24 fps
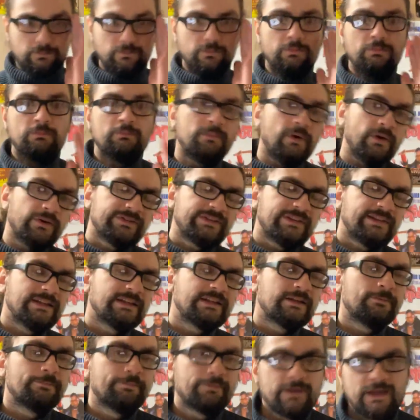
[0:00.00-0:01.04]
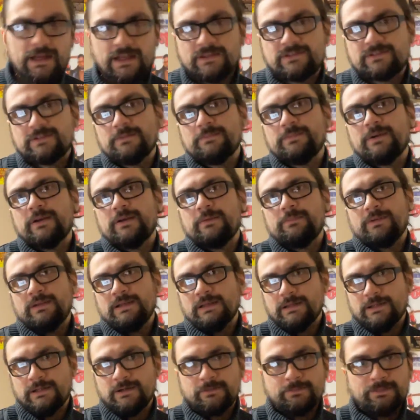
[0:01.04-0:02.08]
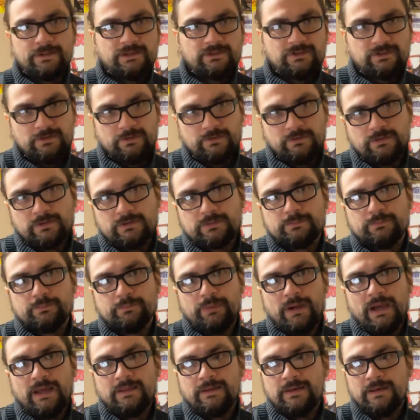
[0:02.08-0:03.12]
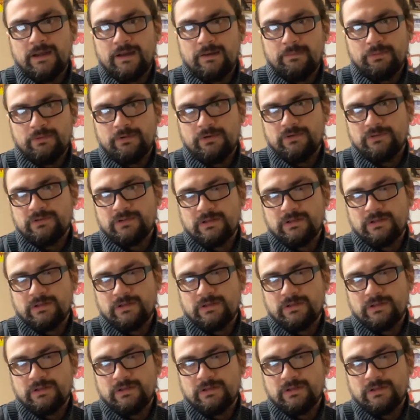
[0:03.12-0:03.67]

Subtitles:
Most of the complaints are about it being a little bit too by the numbers,